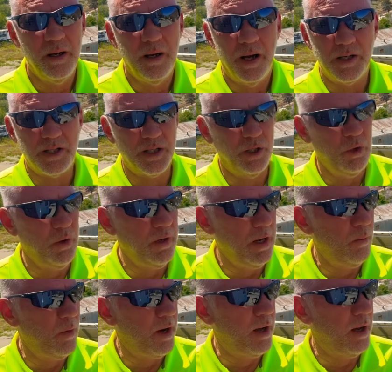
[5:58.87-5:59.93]
a saloon,
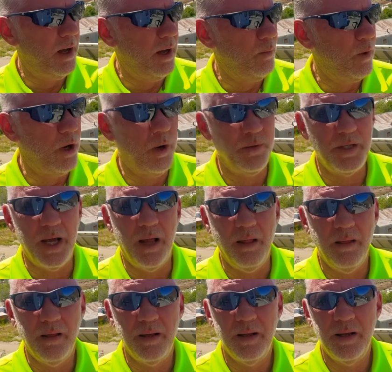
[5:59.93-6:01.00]
and one, uh, and one hotel.
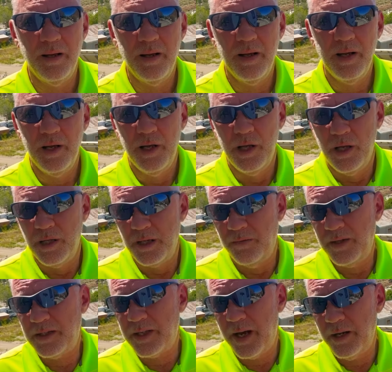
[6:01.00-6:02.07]
So if
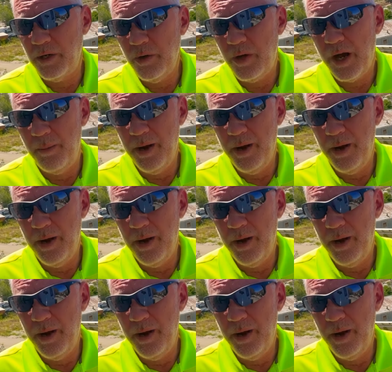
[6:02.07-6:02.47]
you decide you do come